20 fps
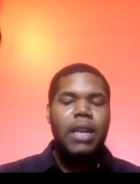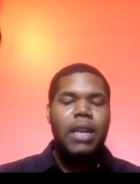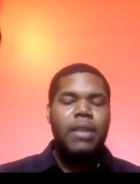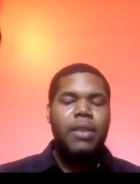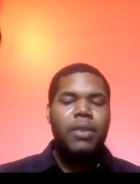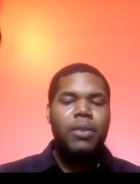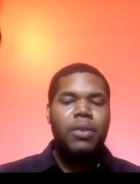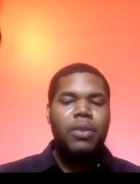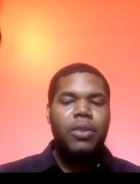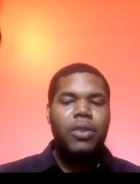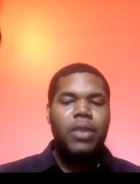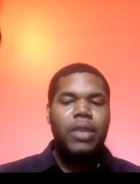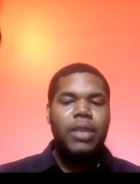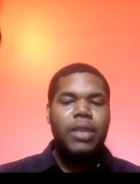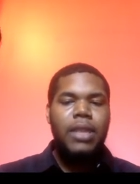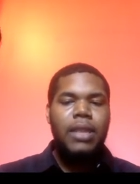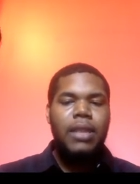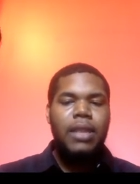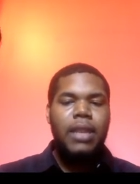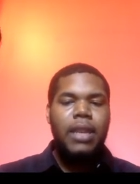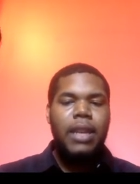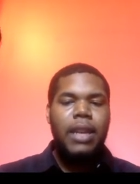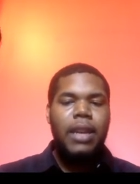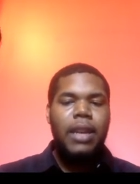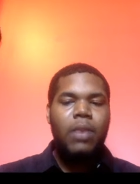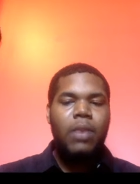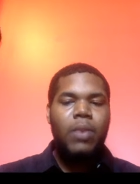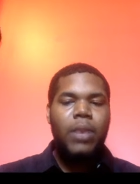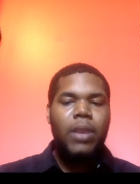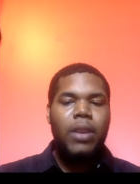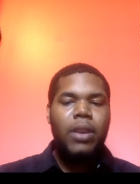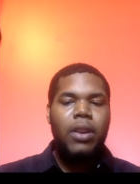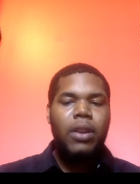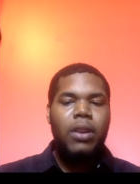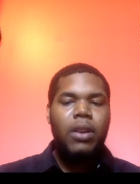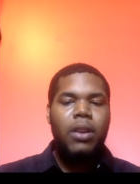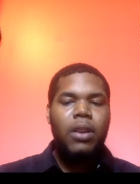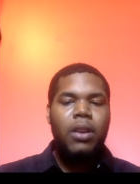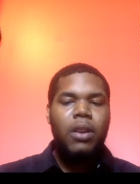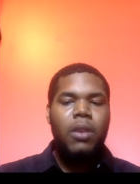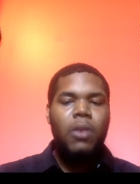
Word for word: So there is something here where